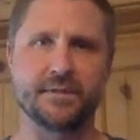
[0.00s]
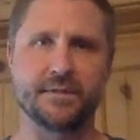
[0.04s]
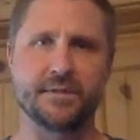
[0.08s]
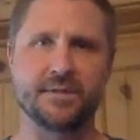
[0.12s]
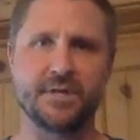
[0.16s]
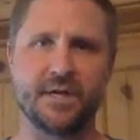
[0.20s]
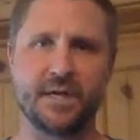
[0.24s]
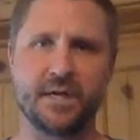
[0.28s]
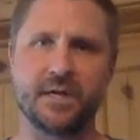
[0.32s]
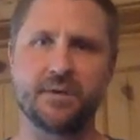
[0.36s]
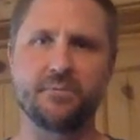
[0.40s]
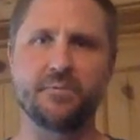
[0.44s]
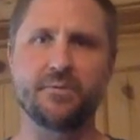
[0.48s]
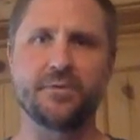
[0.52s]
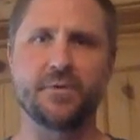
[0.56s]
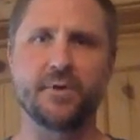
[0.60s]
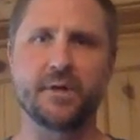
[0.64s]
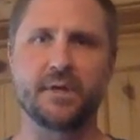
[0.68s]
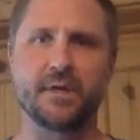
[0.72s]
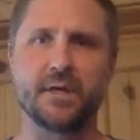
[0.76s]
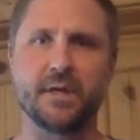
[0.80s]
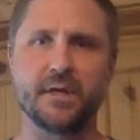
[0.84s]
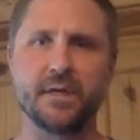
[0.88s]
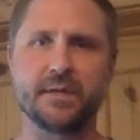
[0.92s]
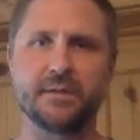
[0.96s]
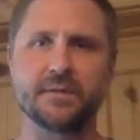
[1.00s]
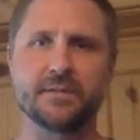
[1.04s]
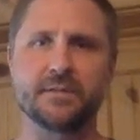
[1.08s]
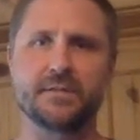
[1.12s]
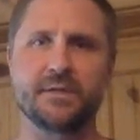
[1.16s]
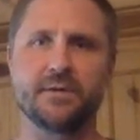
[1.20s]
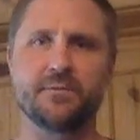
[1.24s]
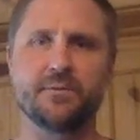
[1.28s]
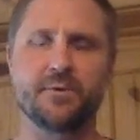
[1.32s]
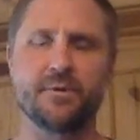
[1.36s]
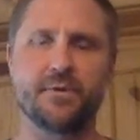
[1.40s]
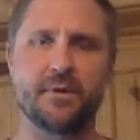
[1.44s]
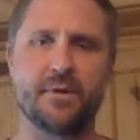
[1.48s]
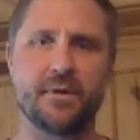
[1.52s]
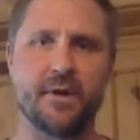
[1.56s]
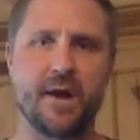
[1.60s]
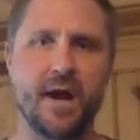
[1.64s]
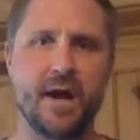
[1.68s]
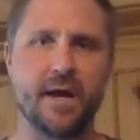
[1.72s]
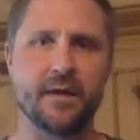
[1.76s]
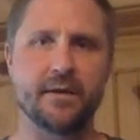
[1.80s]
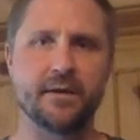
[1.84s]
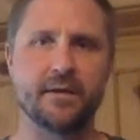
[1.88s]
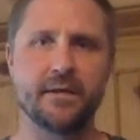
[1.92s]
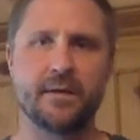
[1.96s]
check in with our kids, see where they're
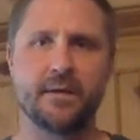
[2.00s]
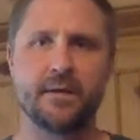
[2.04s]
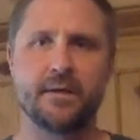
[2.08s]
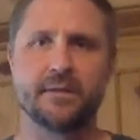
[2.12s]
at,